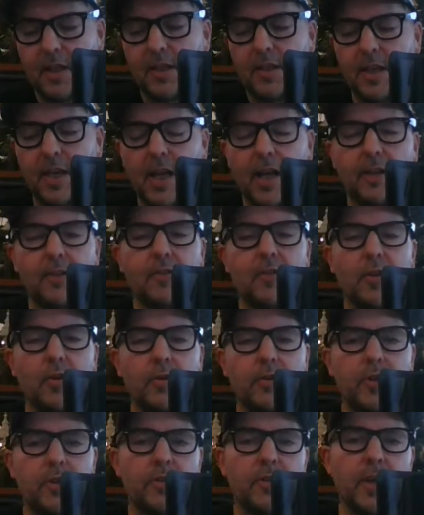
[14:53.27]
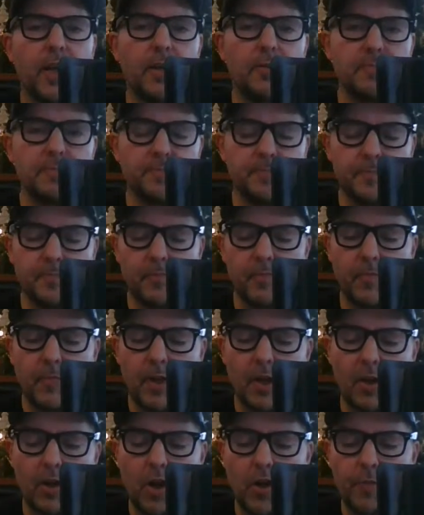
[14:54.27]
Yeah, so as I say,
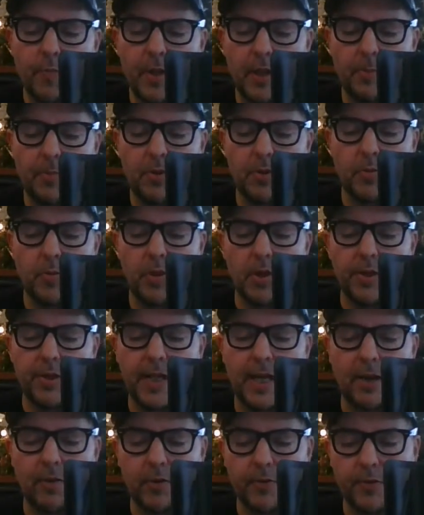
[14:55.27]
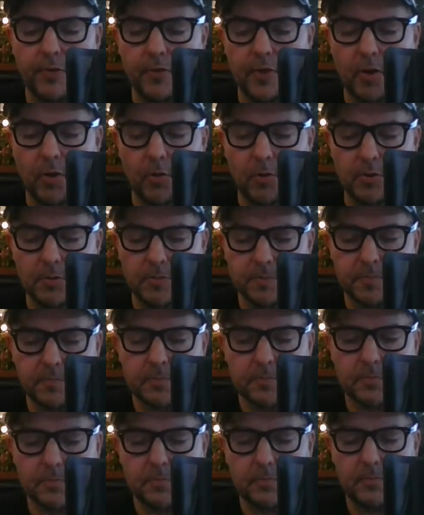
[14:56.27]
a lot of people will now have sold,
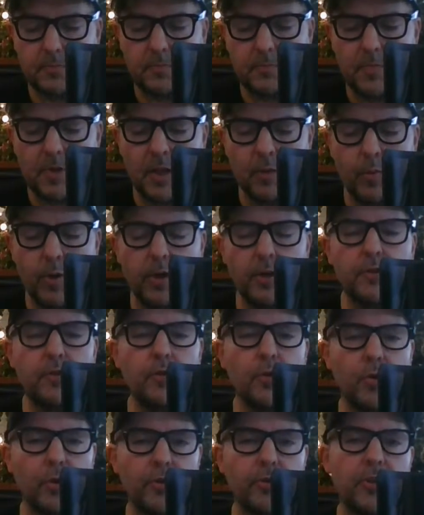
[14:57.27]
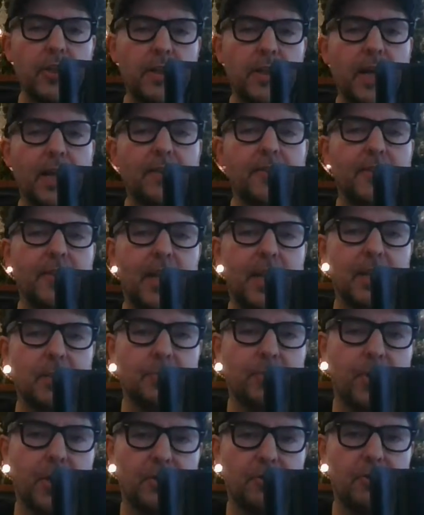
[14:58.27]
and we're exhausting that selling
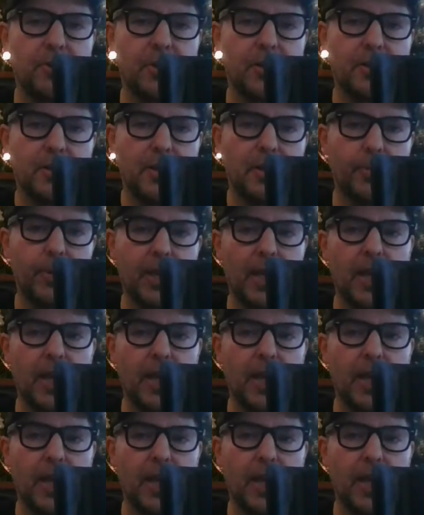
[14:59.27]
pressure, and we're